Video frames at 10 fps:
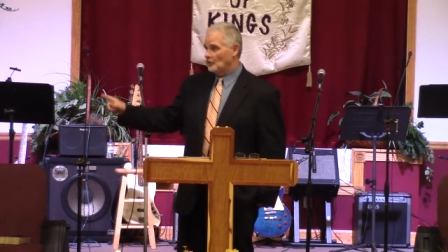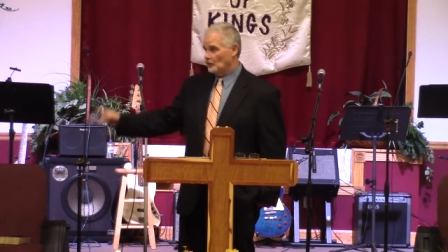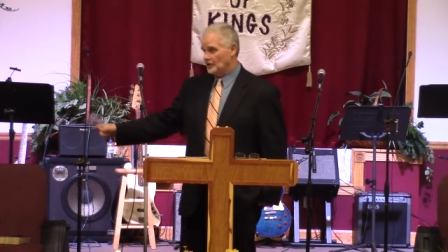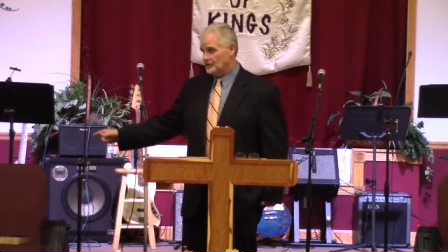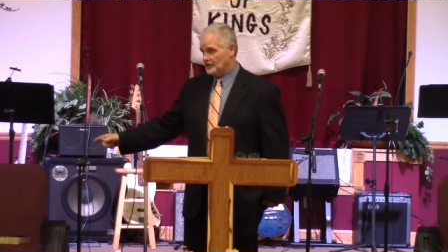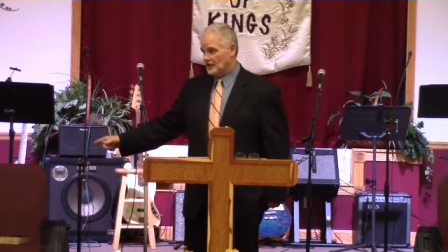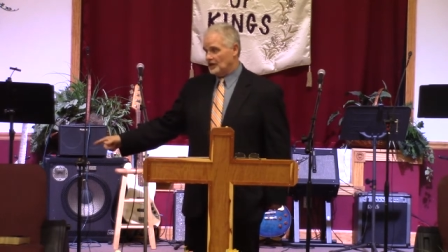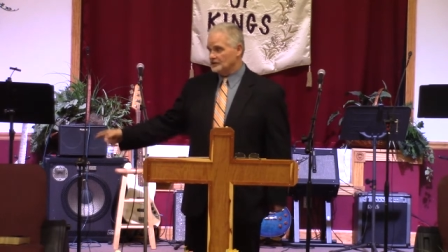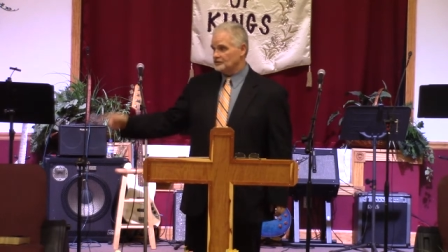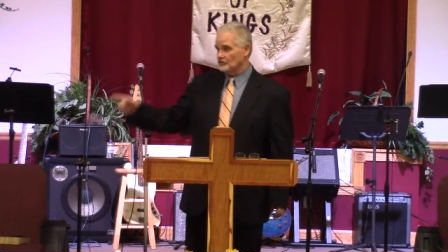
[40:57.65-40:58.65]
with
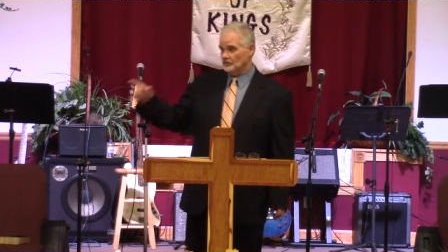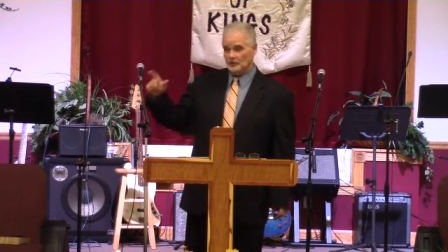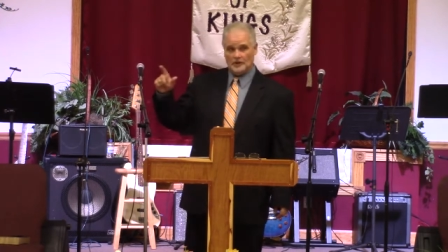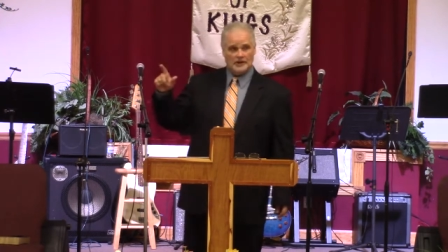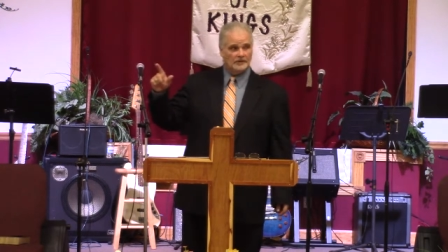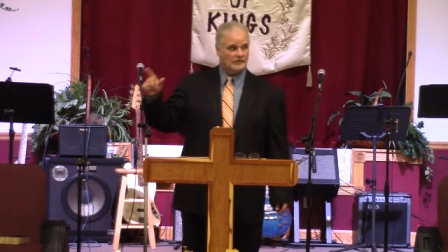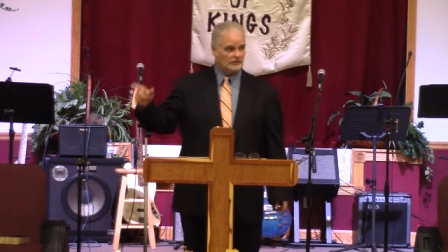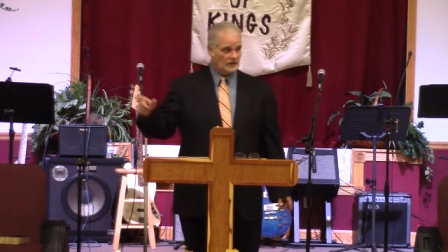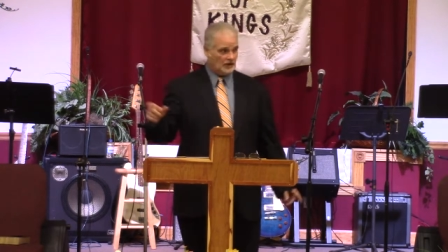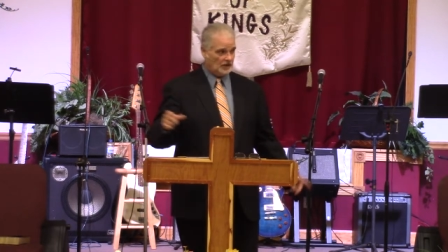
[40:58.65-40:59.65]
that so that we can
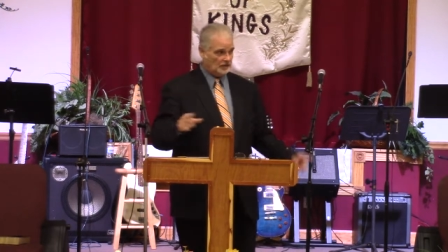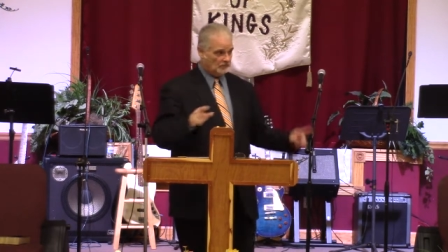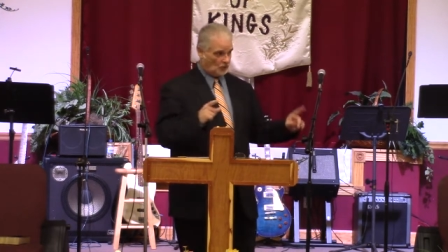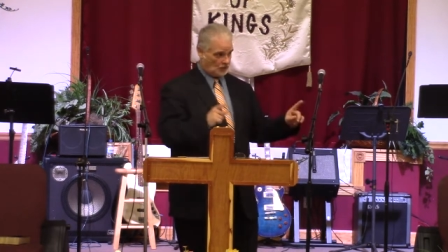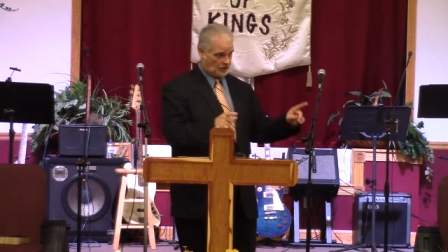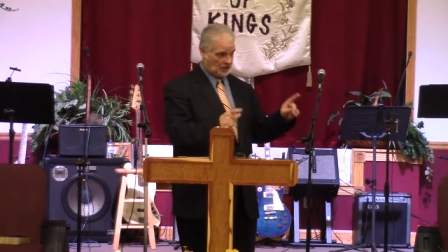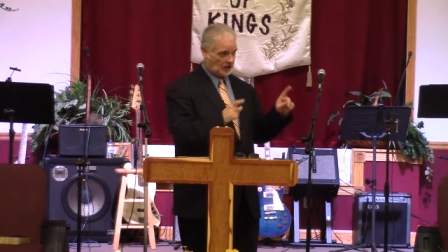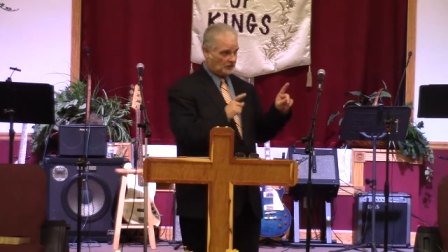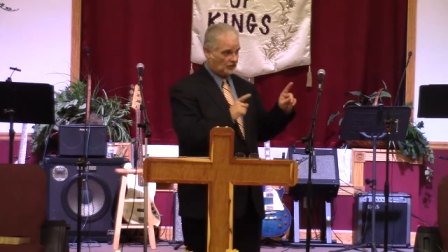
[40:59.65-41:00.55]
free up more time and